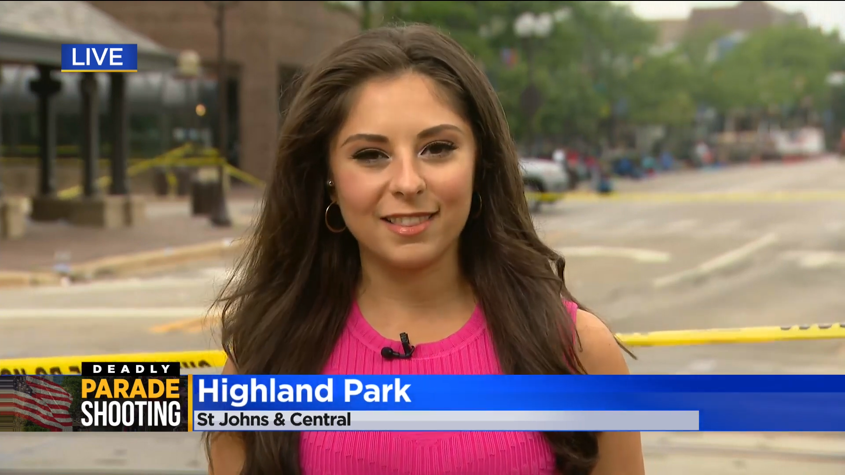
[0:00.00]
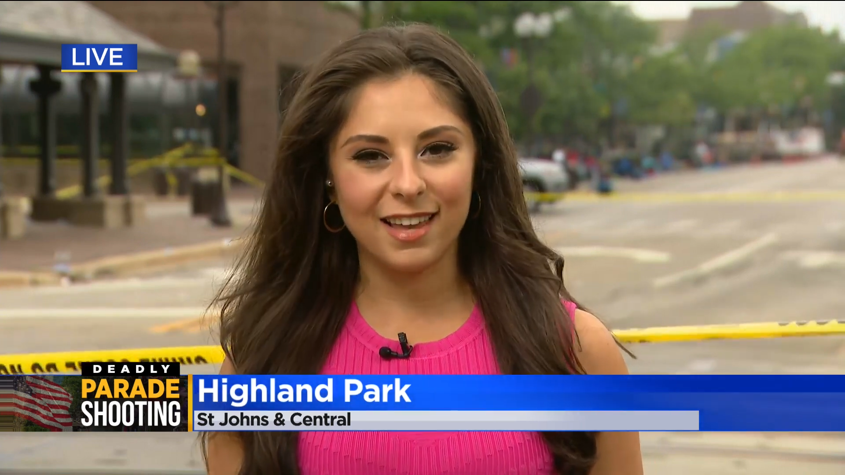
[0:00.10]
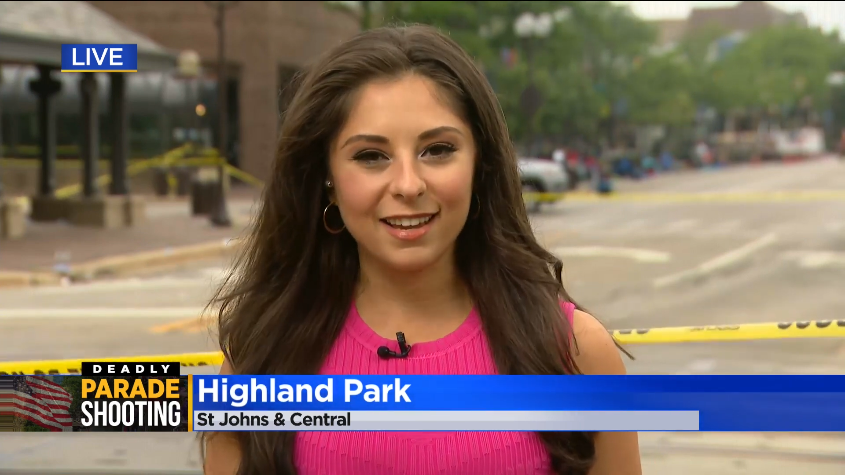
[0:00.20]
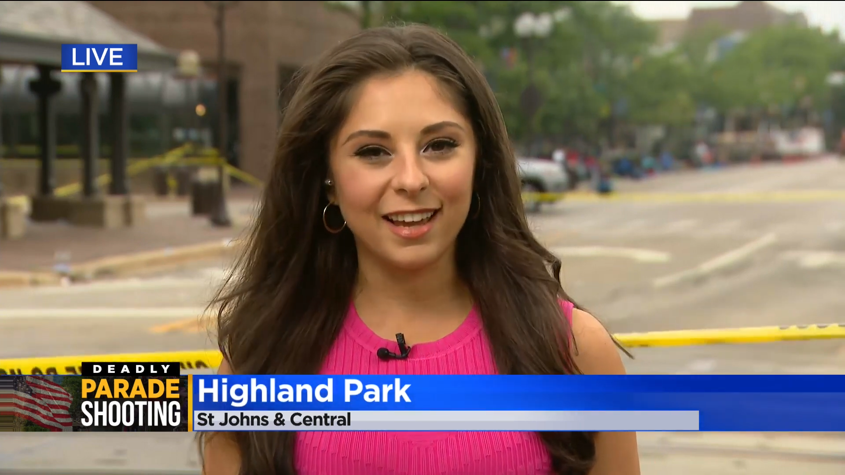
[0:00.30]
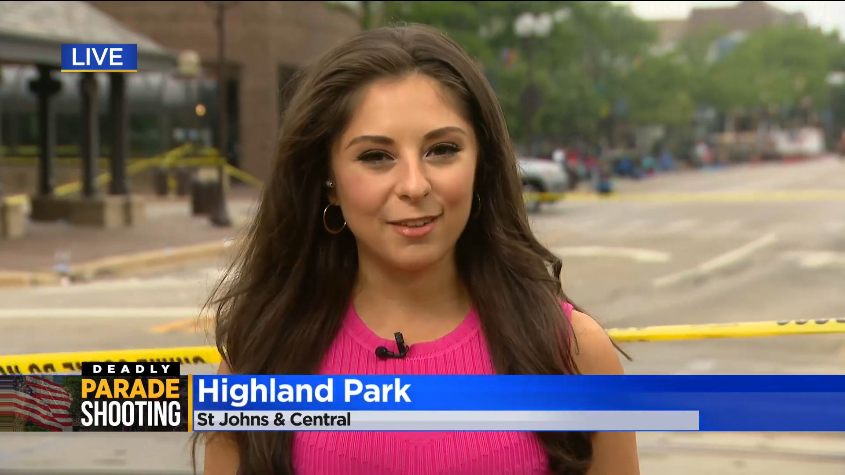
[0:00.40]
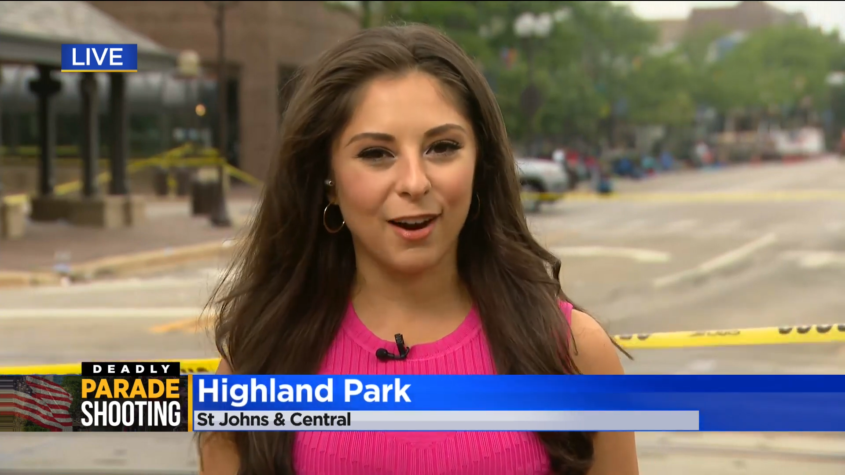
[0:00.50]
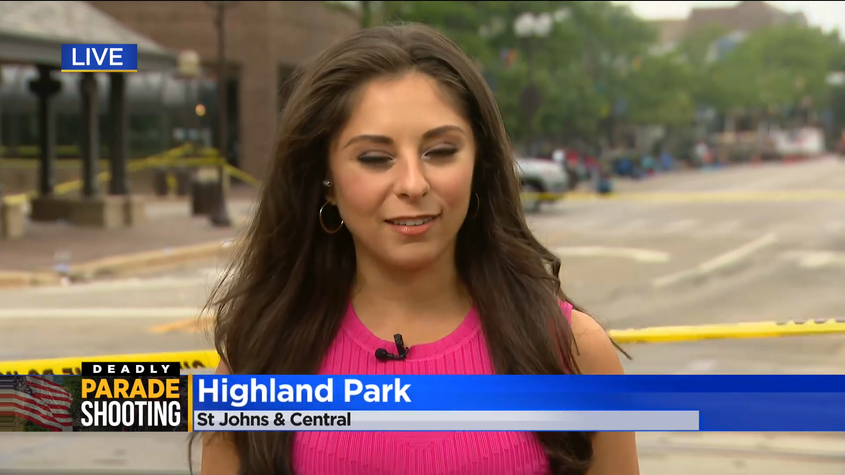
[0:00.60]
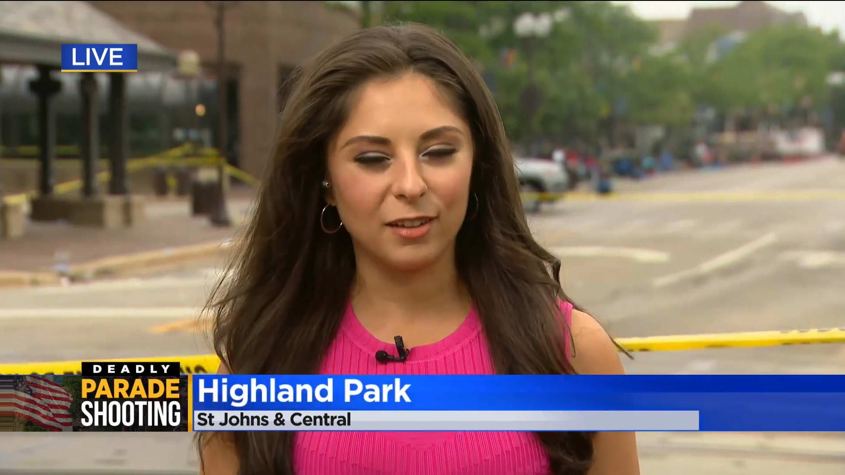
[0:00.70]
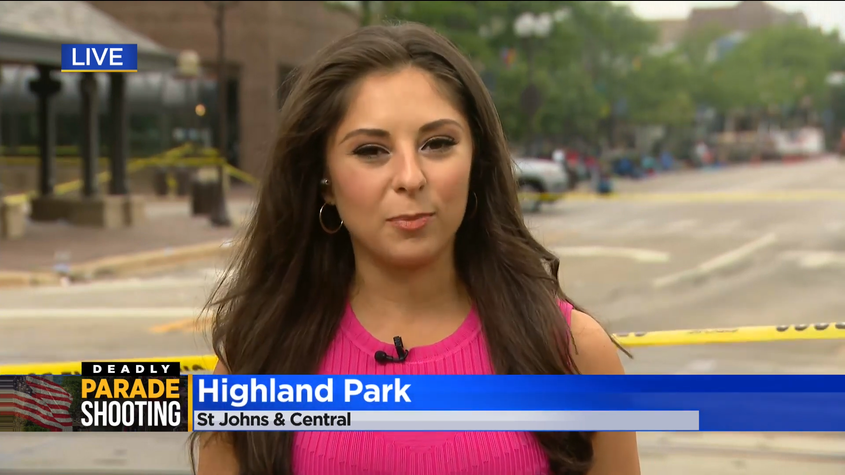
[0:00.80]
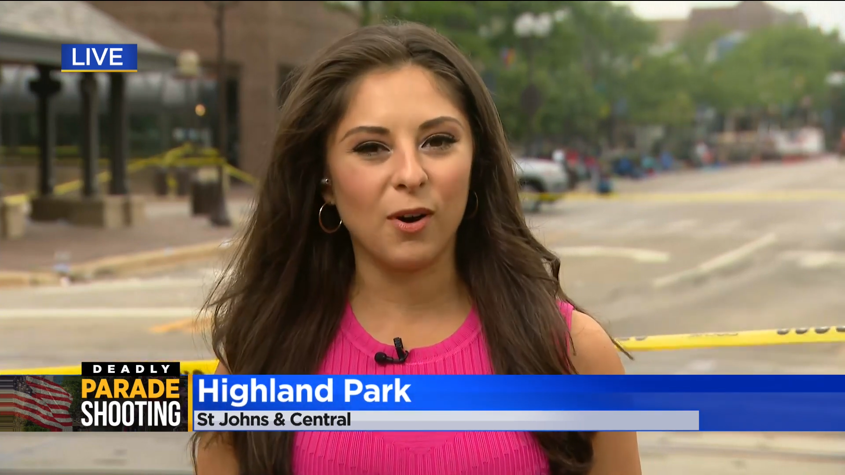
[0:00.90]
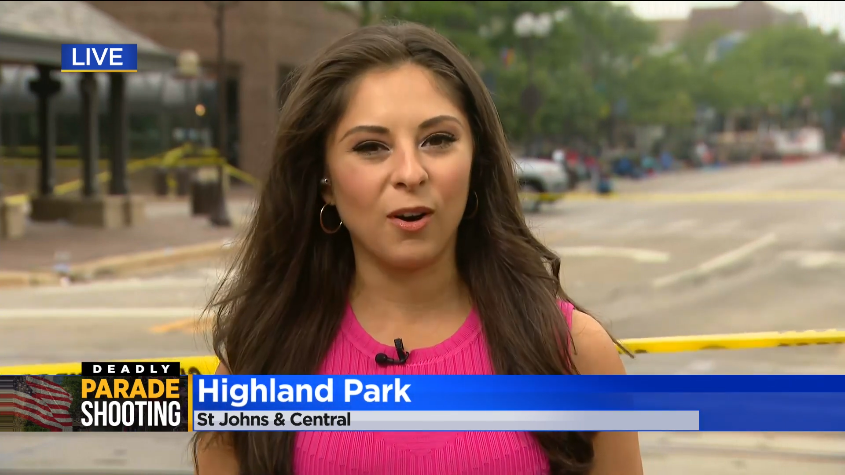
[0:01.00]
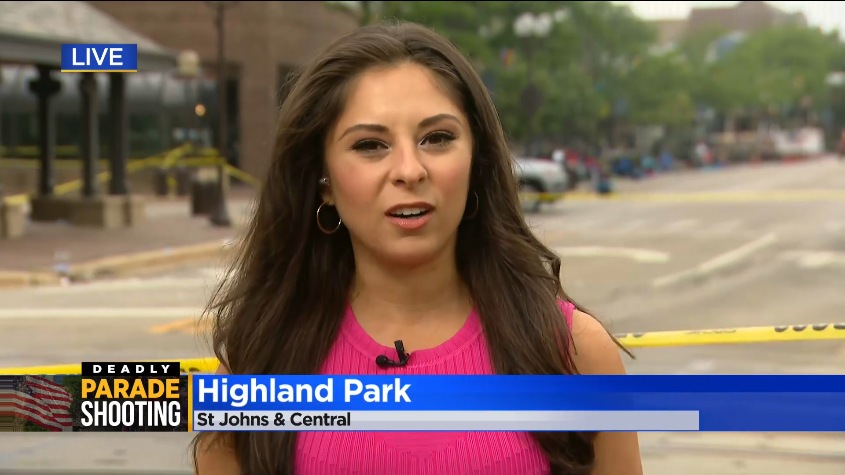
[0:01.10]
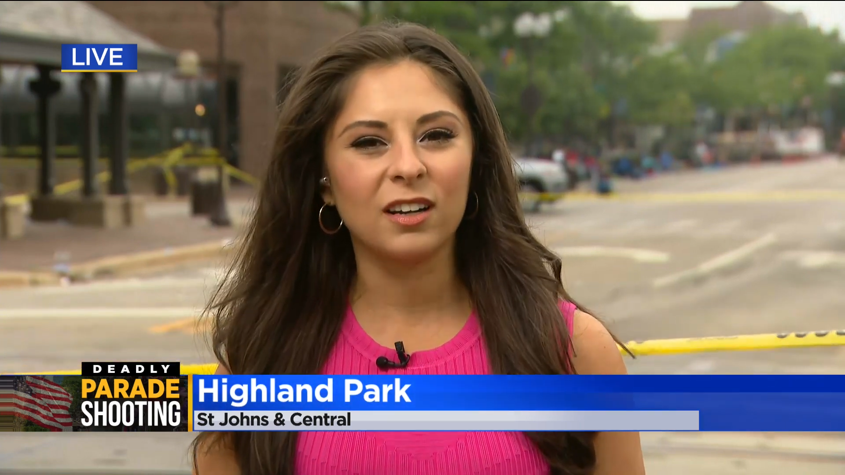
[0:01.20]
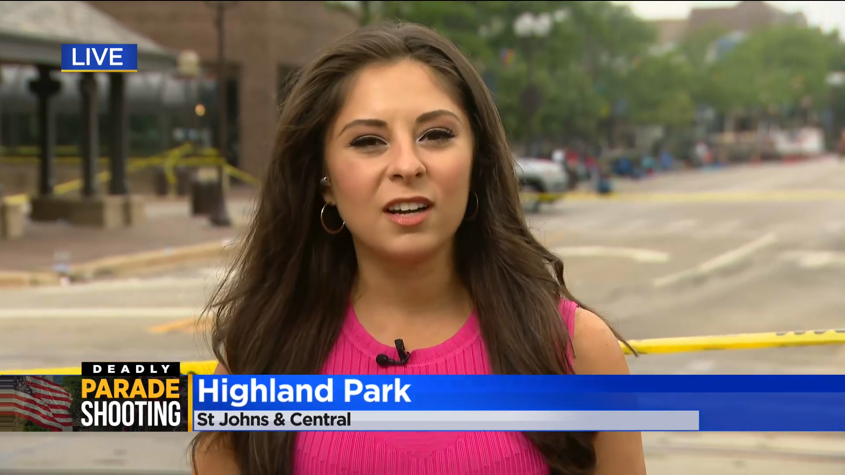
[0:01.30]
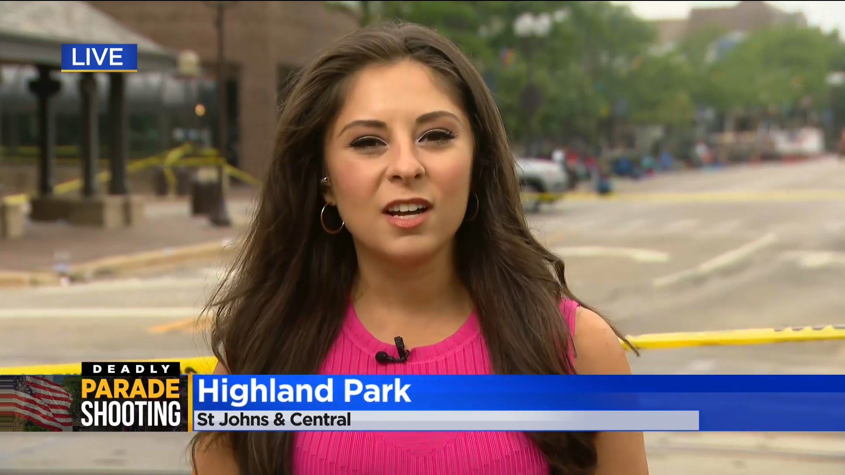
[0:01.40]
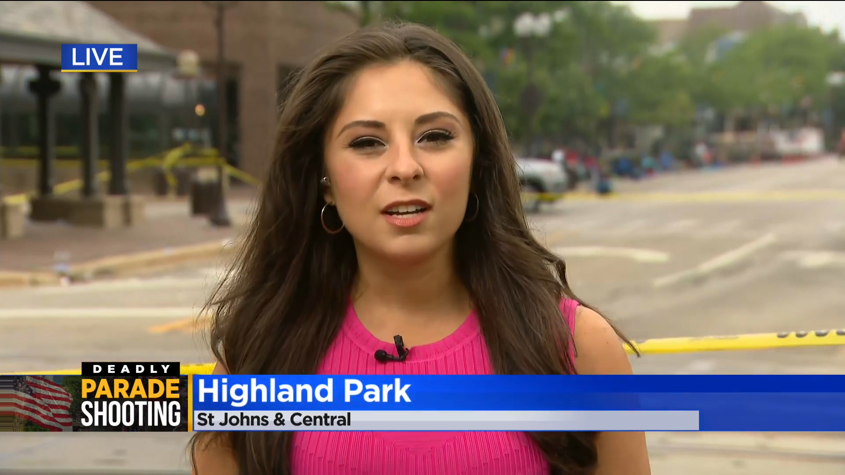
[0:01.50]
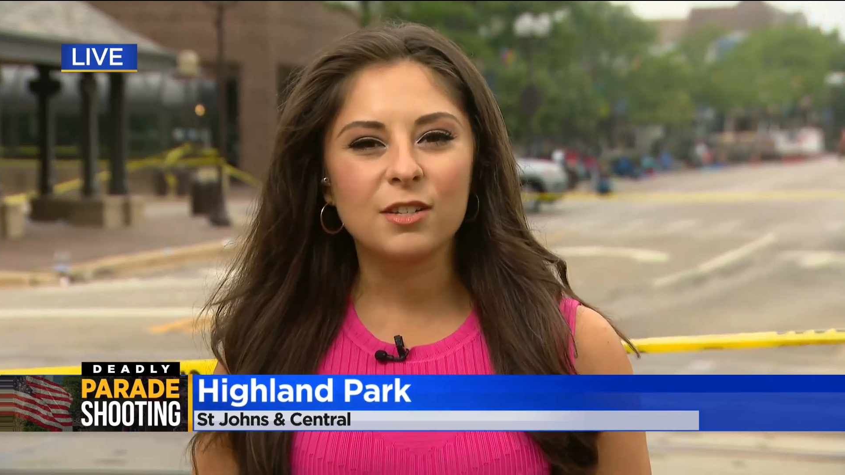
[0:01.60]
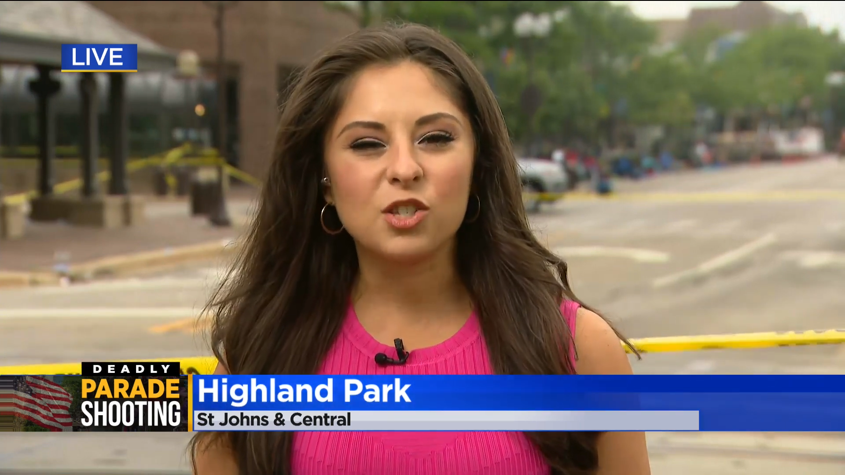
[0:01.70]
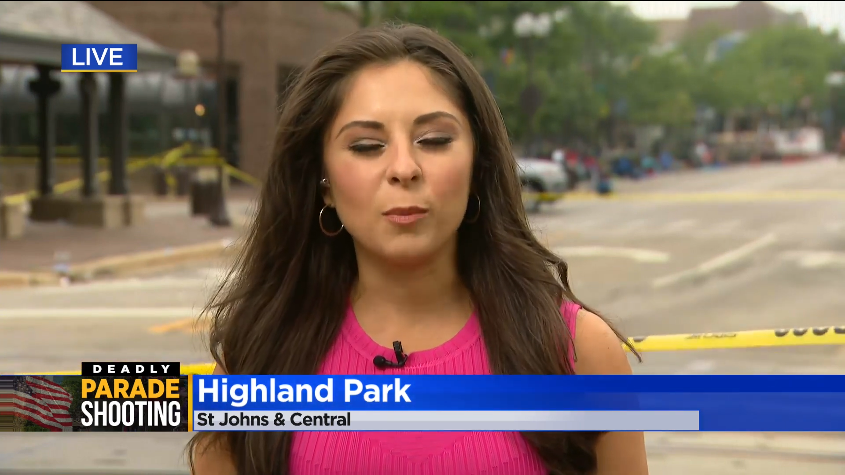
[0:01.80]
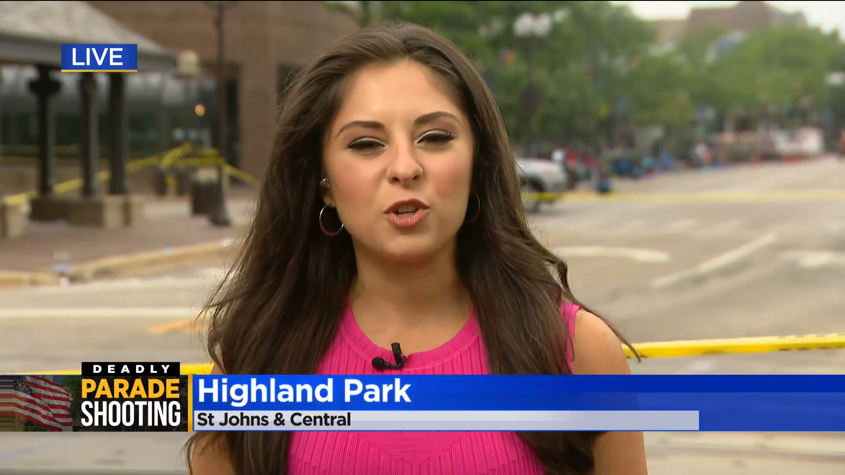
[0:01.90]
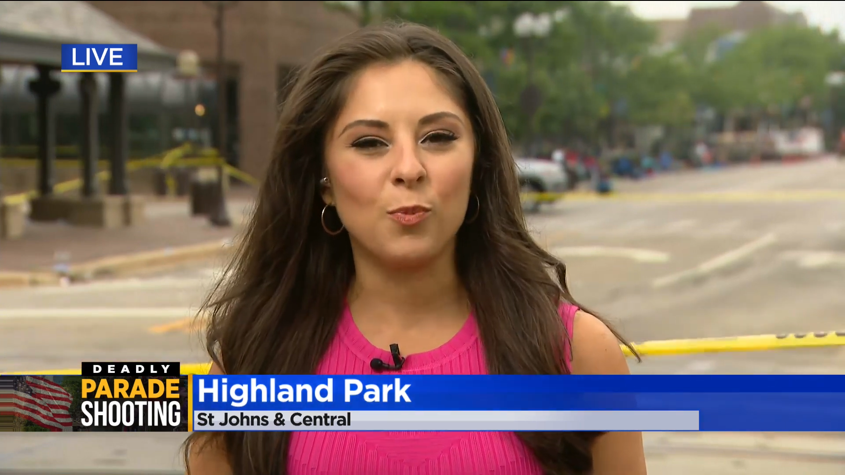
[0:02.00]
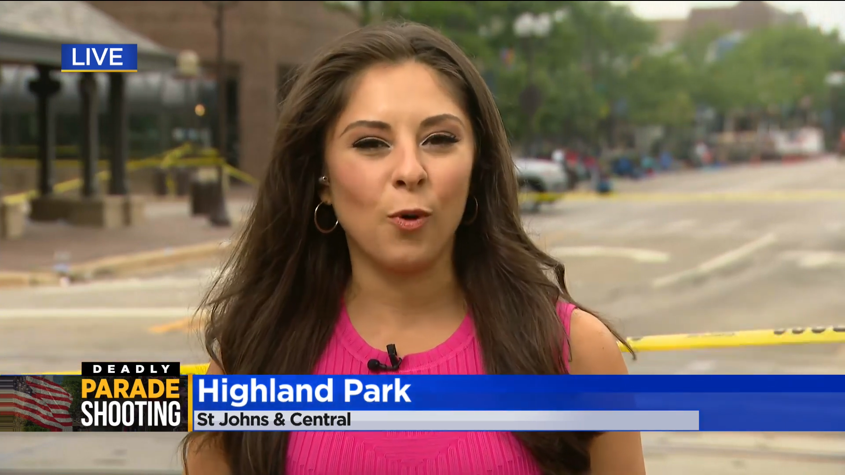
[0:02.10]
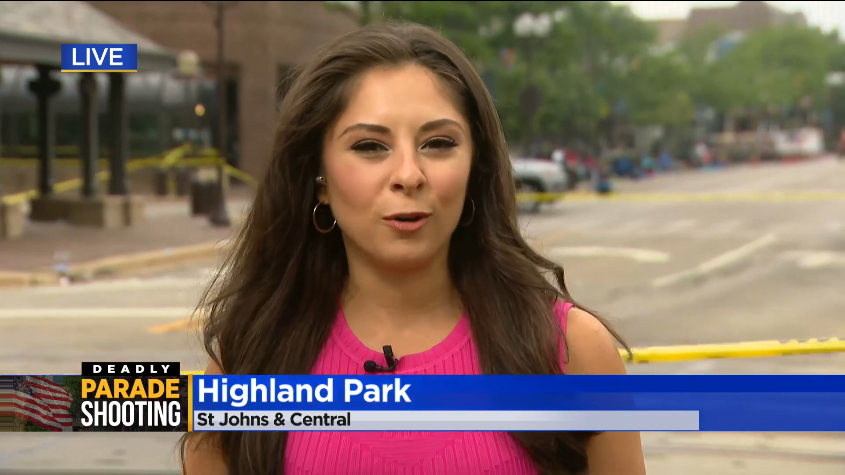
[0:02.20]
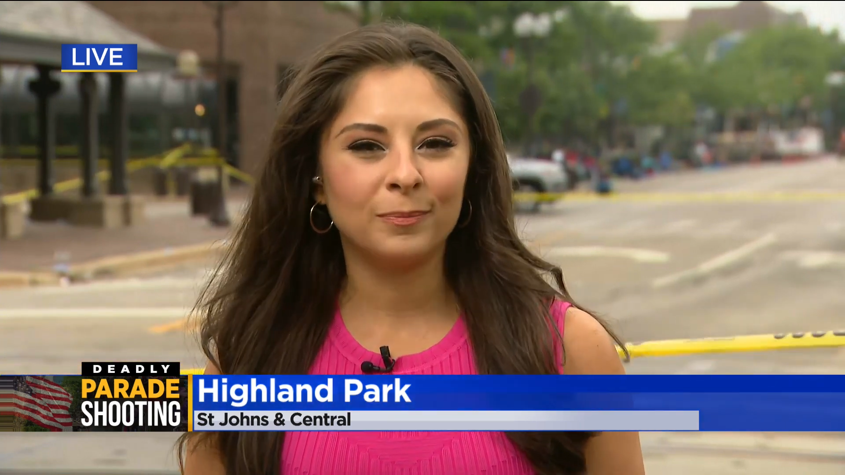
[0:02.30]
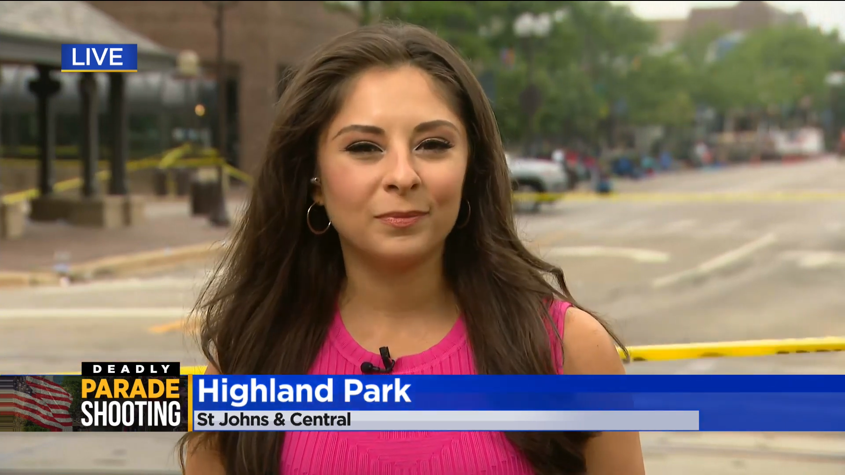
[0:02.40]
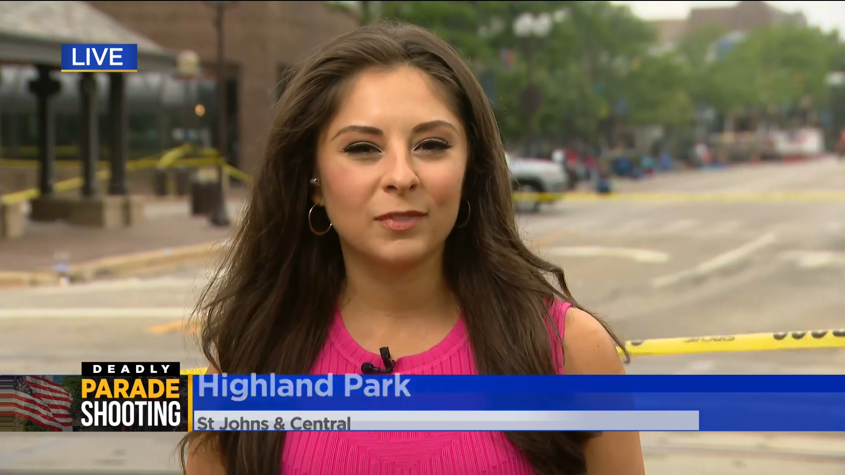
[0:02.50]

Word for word: they gave Highland Park so much more.